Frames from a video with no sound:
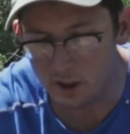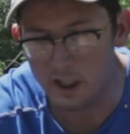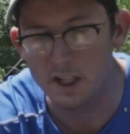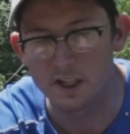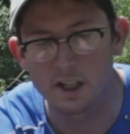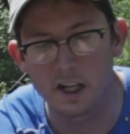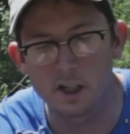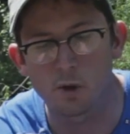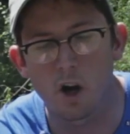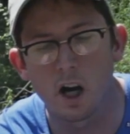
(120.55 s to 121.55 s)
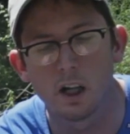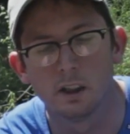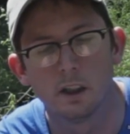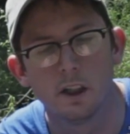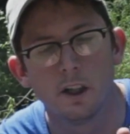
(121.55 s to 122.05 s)
is they draw
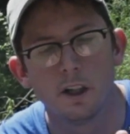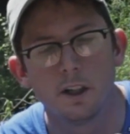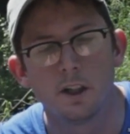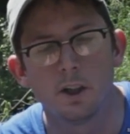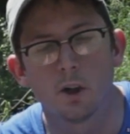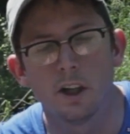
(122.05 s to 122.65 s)
your